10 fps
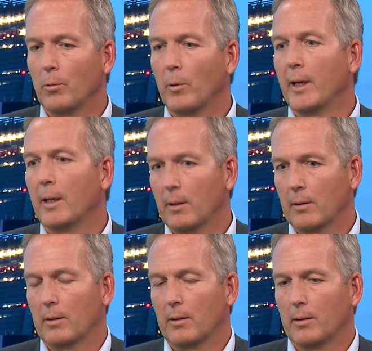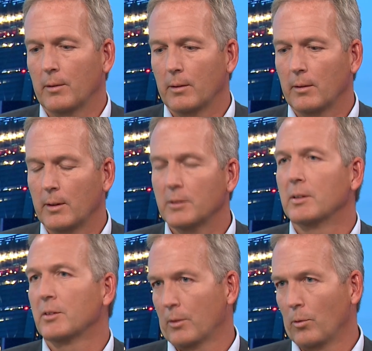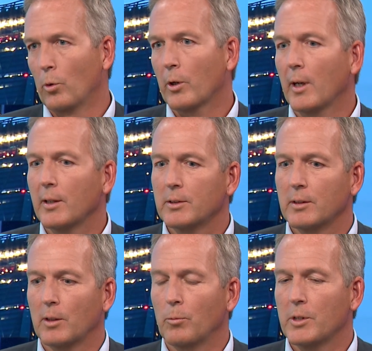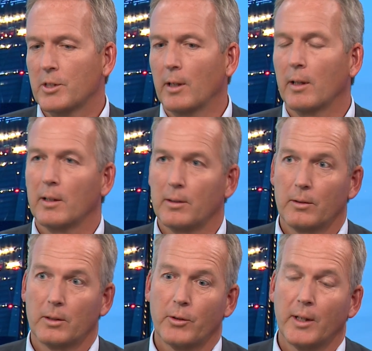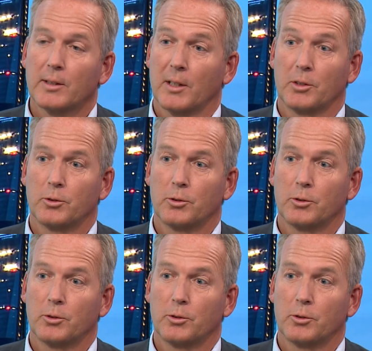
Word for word: the way uh, this is organized is that we're selling the, the trains as a